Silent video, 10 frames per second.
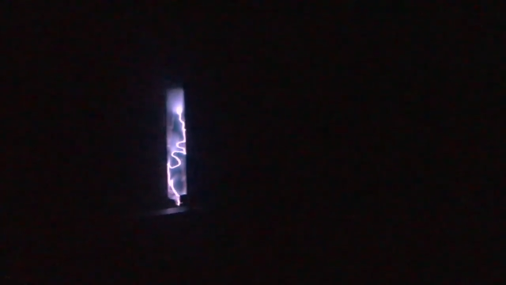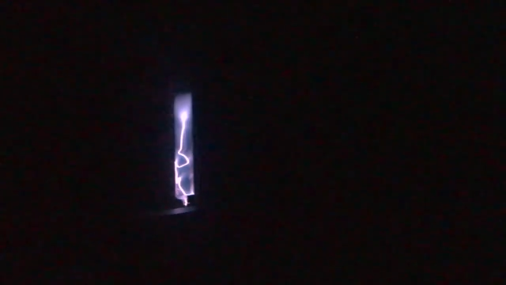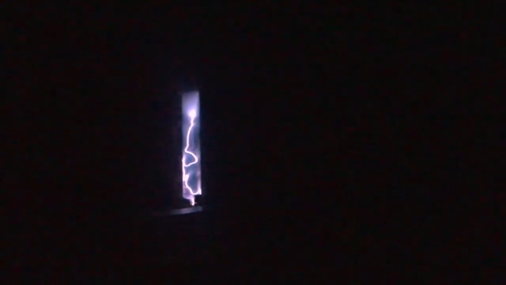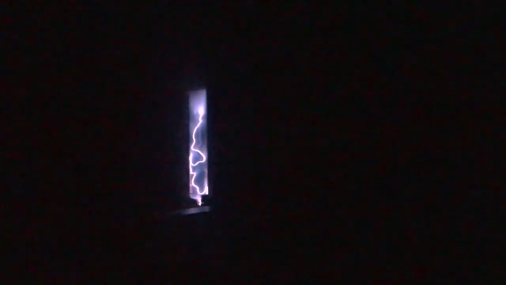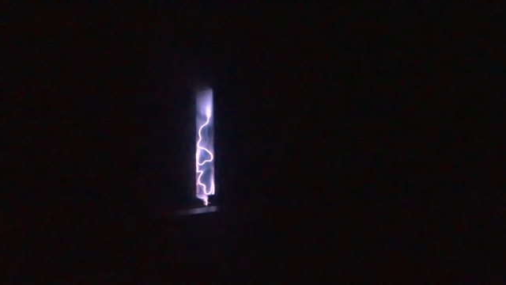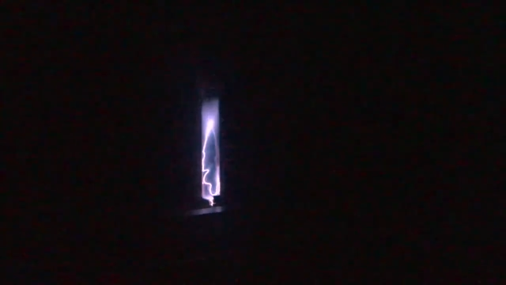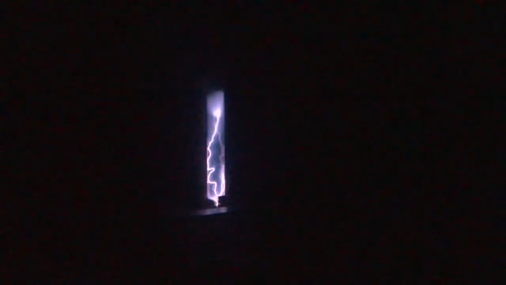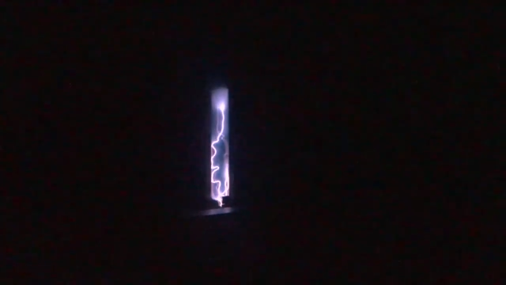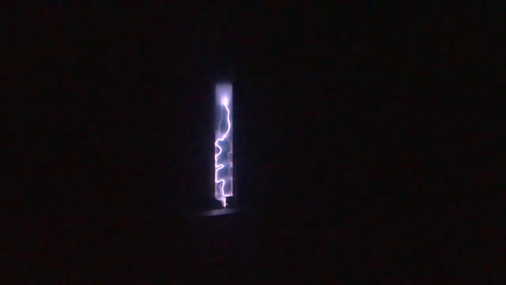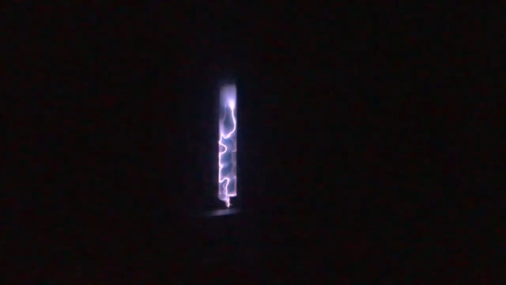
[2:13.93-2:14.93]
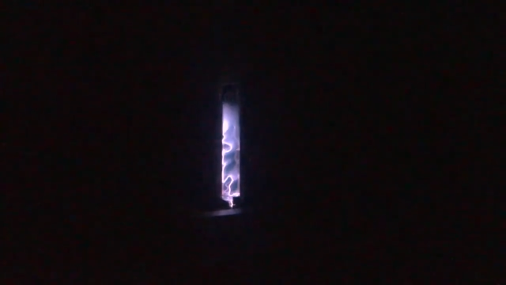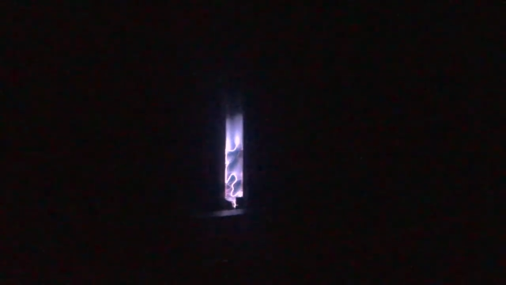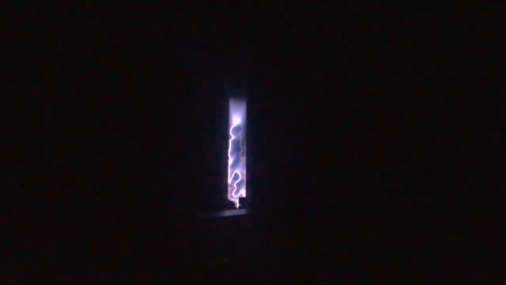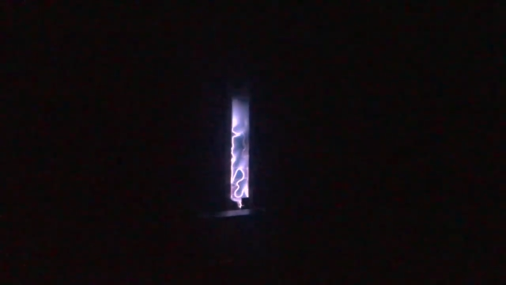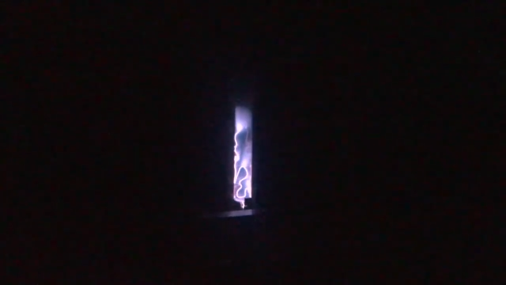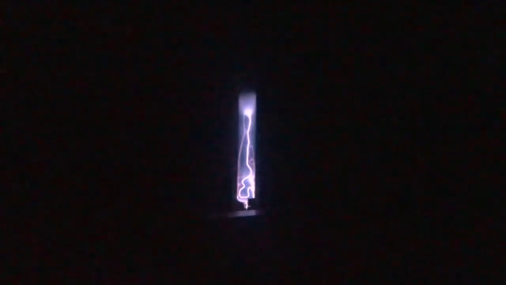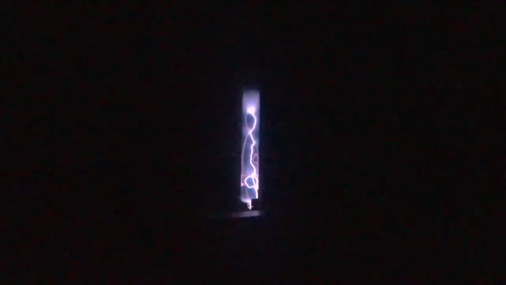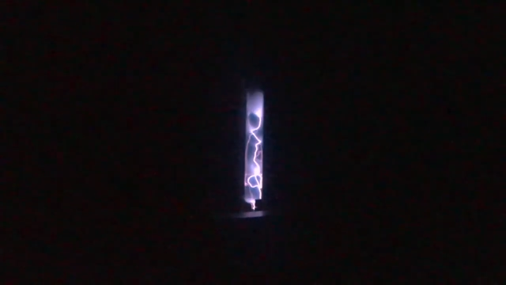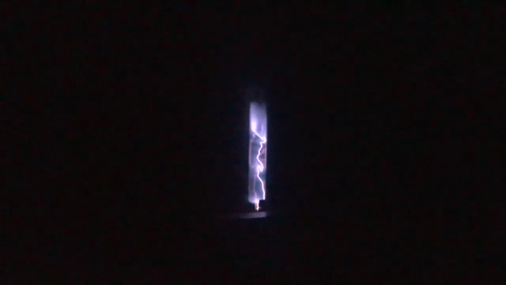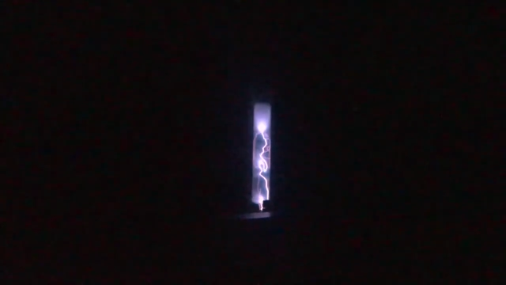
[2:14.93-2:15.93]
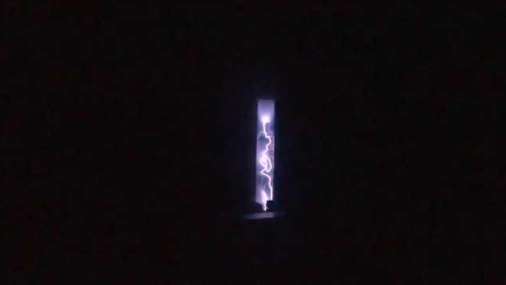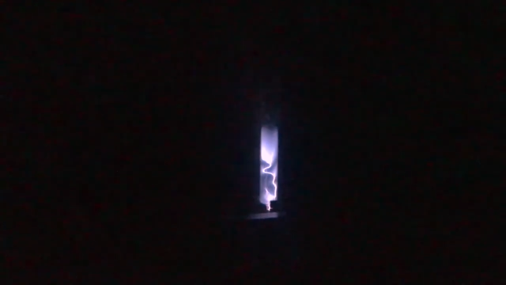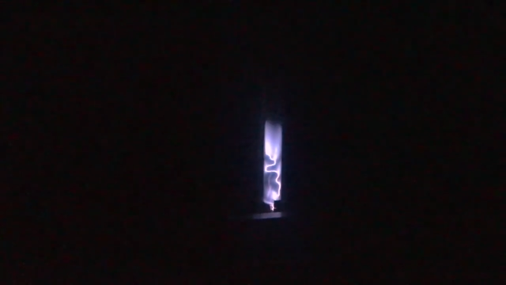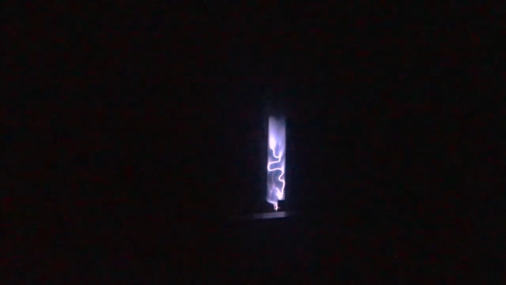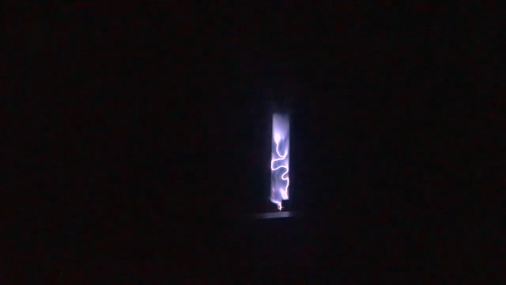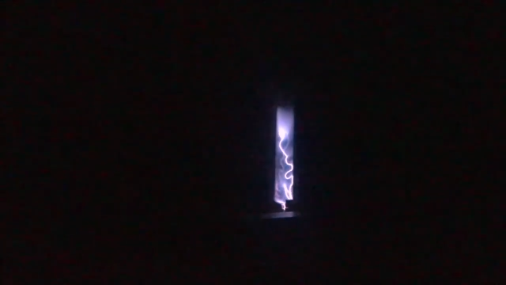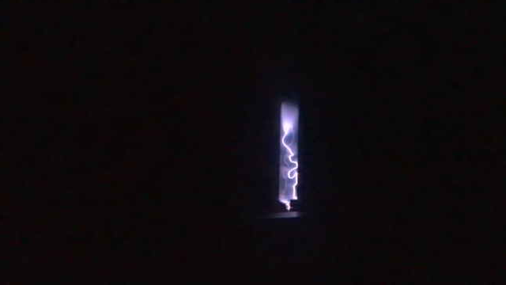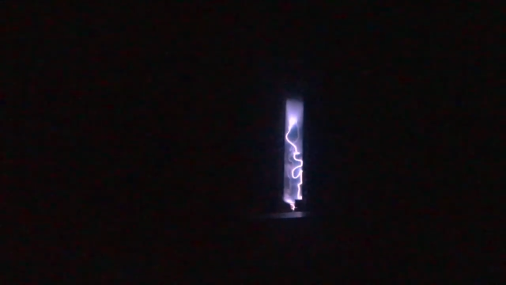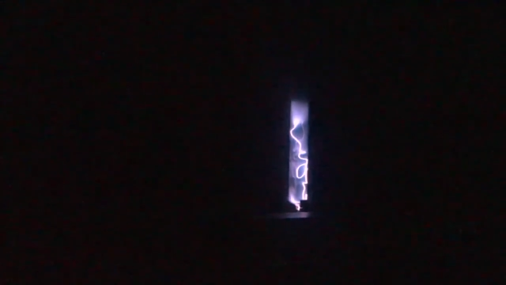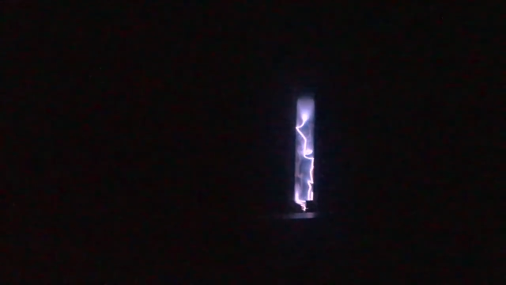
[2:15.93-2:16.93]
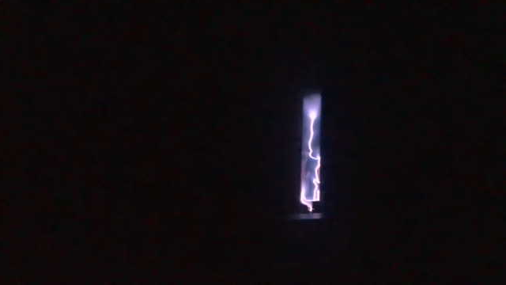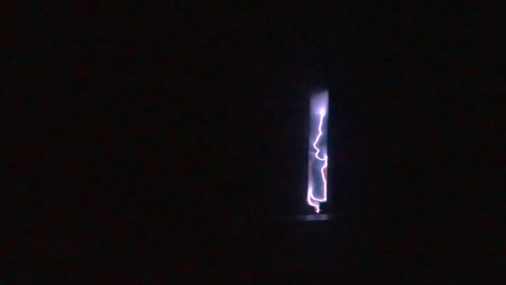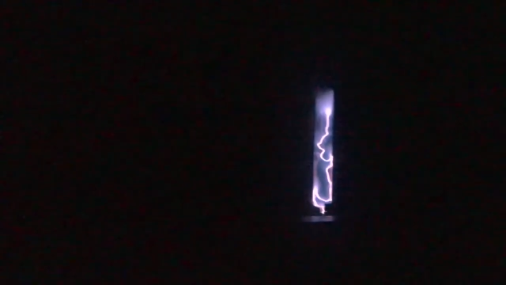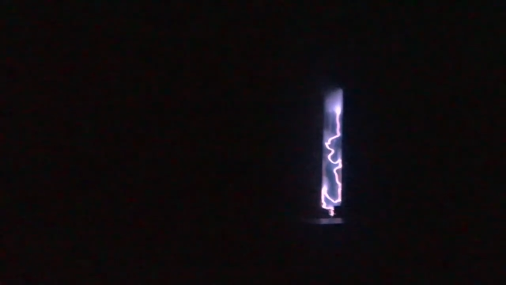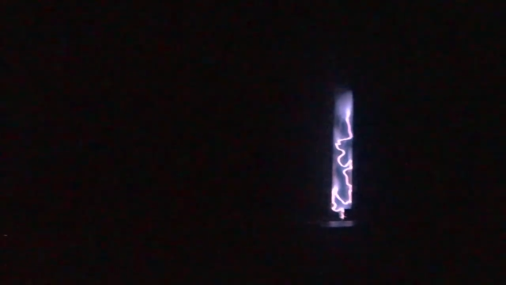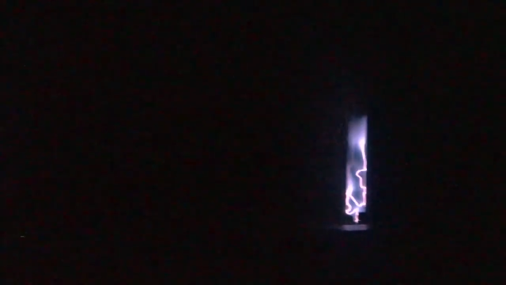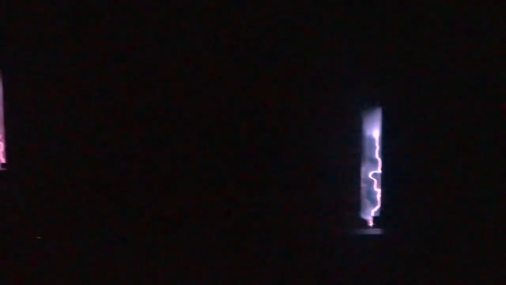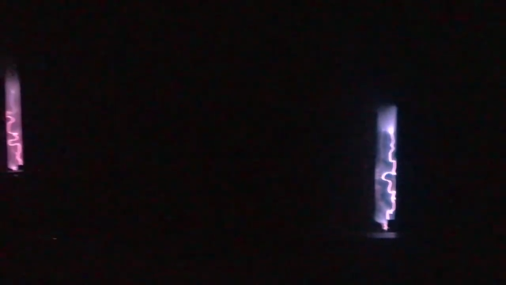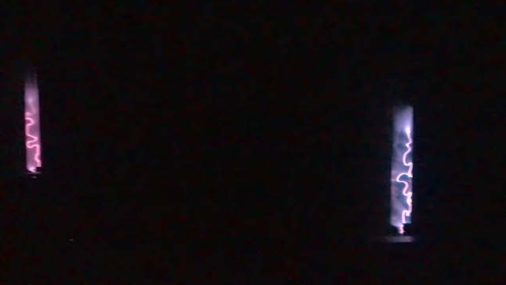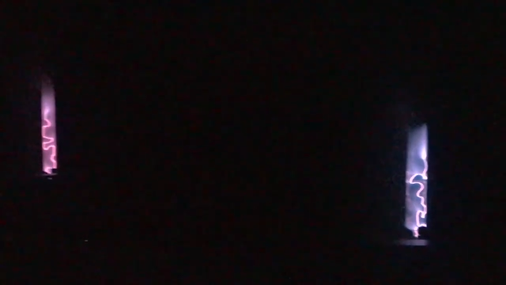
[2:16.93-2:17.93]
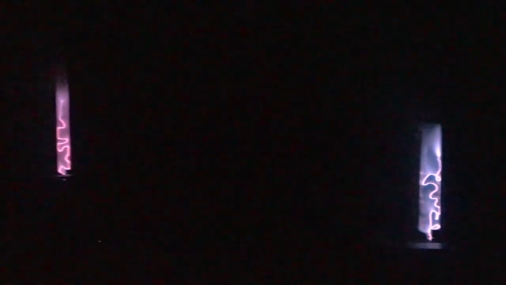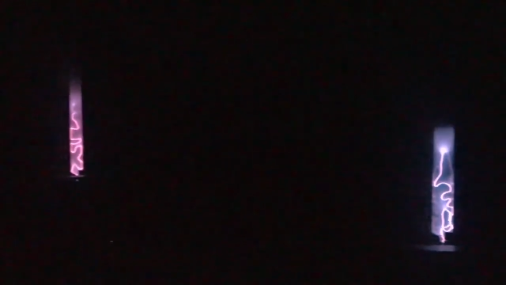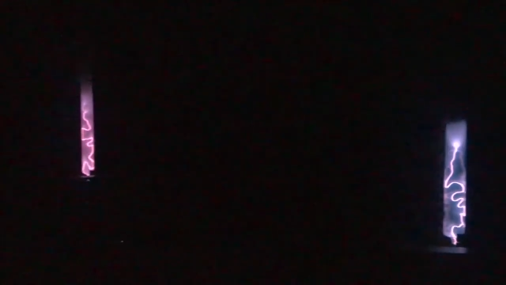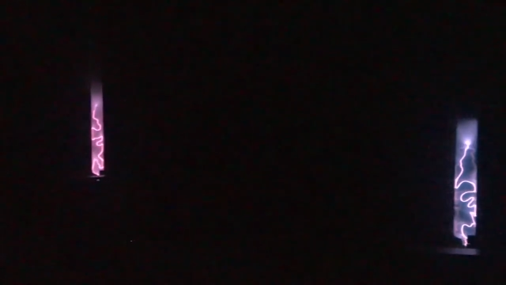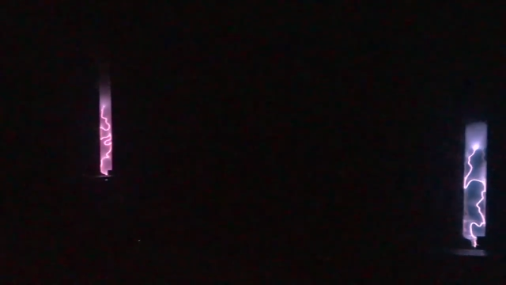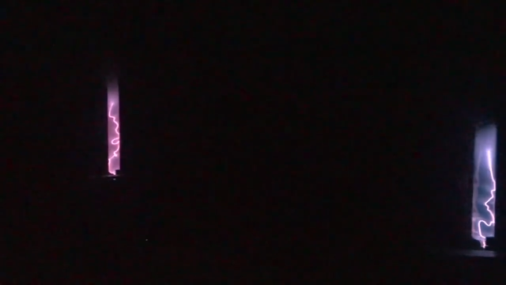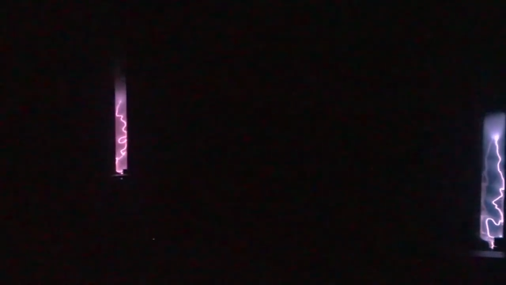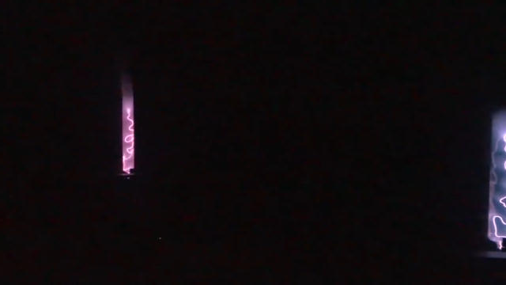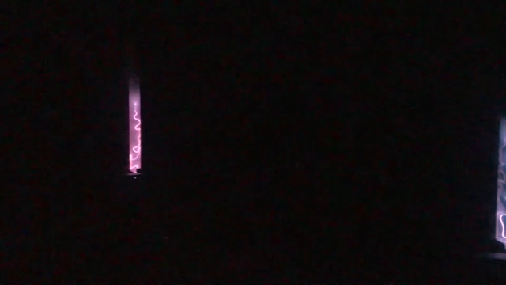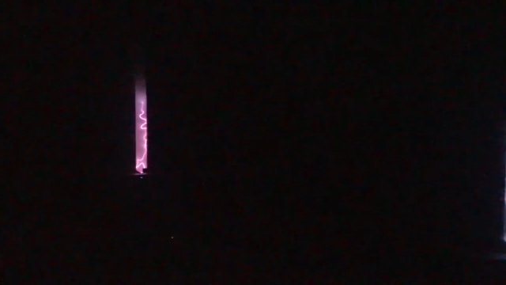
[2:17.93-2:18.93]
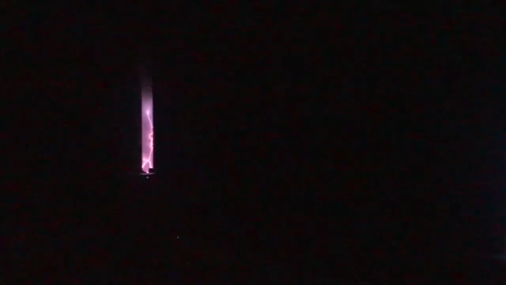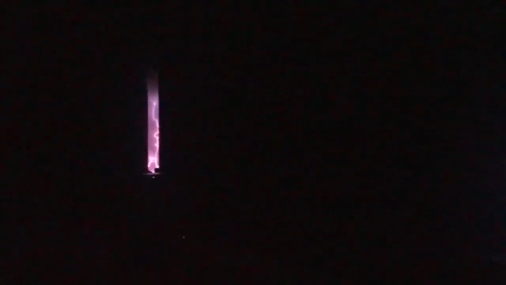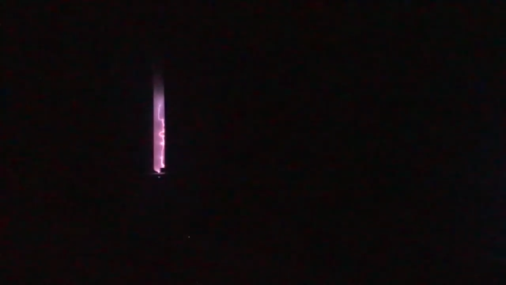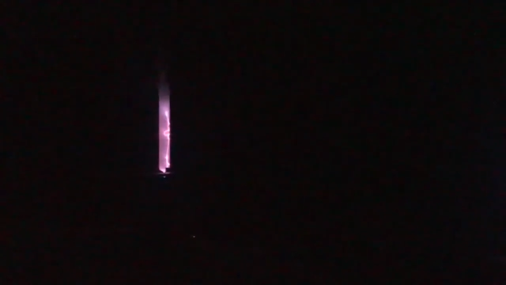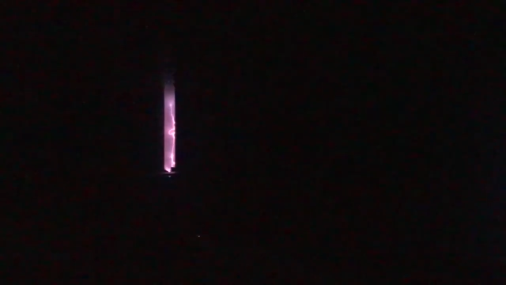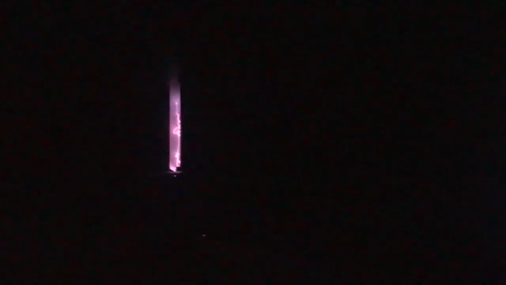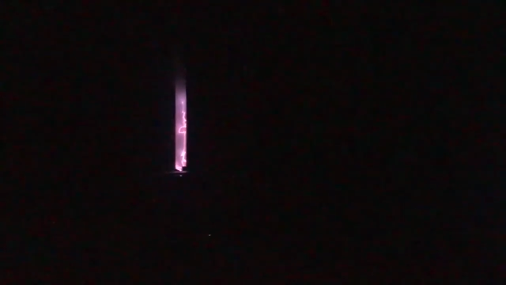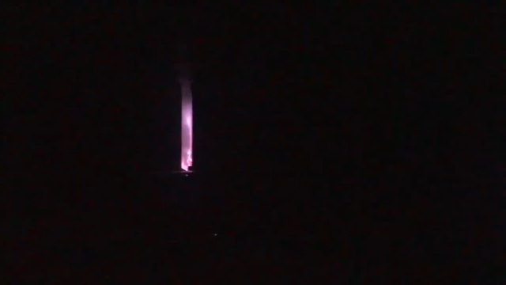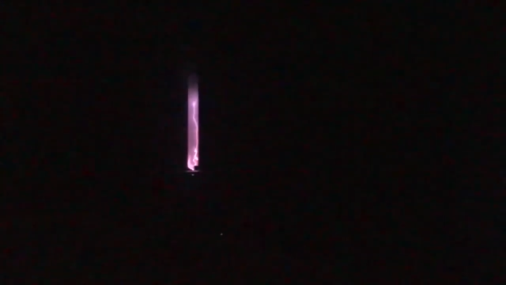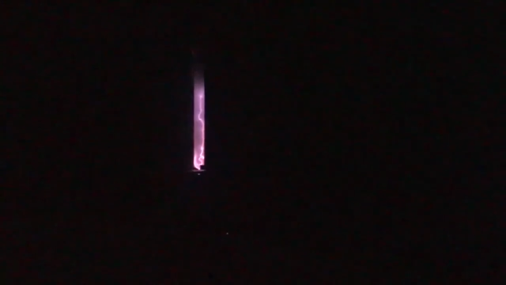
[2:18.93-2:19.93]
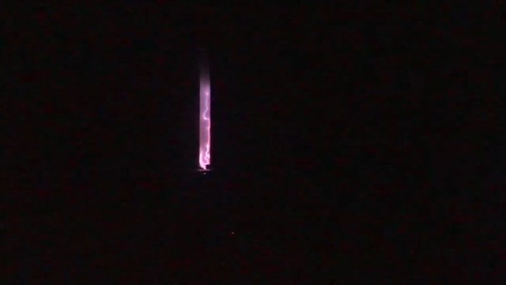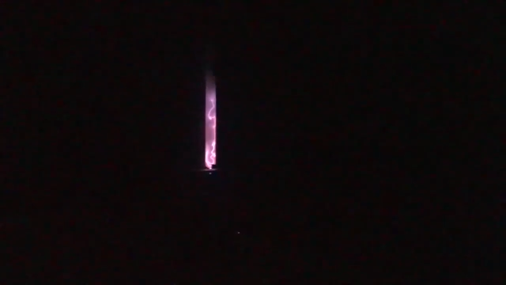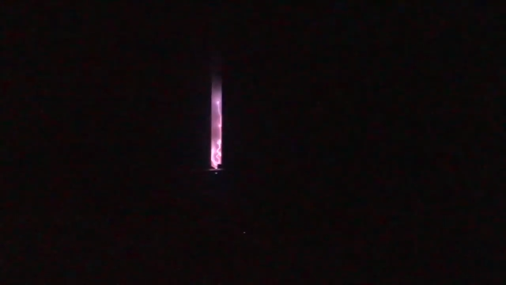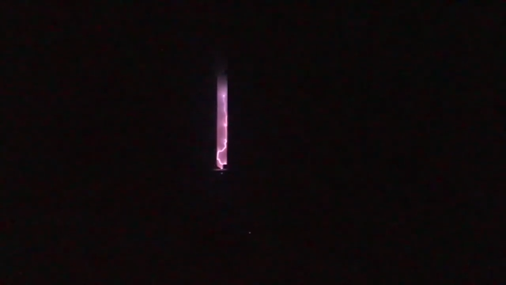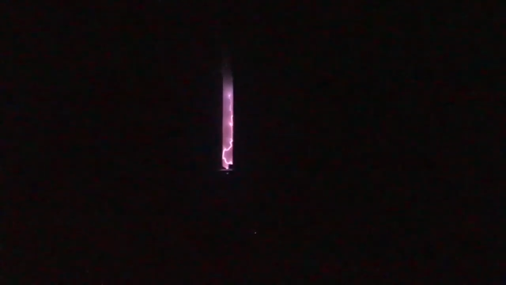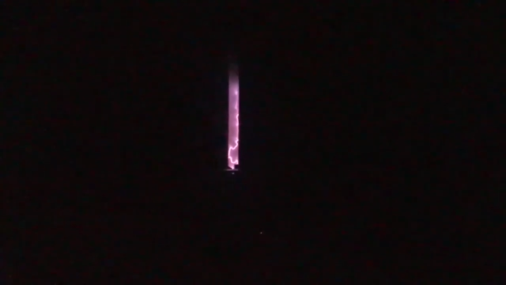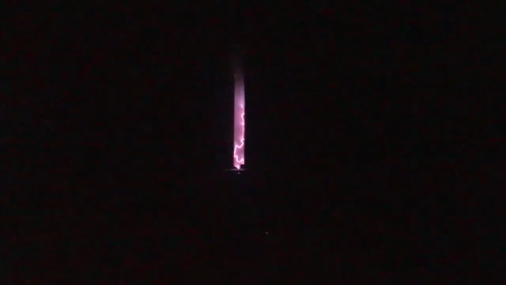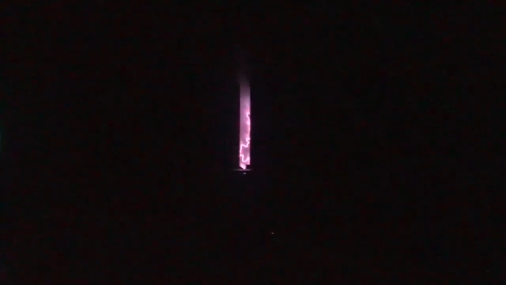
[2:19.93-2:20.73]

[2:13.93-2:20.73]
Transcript: (no speaker visible)